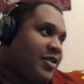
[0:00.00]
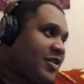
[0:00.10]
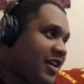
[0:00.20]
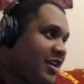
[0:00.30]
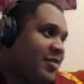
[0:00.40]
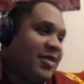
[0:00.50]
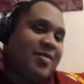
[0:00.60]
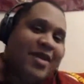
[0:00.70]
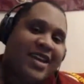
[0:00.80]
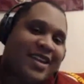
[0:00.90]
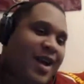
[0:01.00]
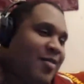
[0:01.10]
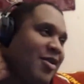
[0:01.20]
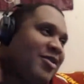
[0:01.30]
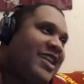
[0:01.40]
kidding me, man! Come
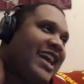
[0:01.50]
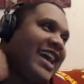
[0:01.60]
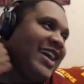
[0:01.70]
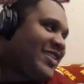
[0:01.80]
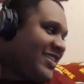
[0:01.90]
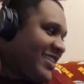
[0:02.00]
on now.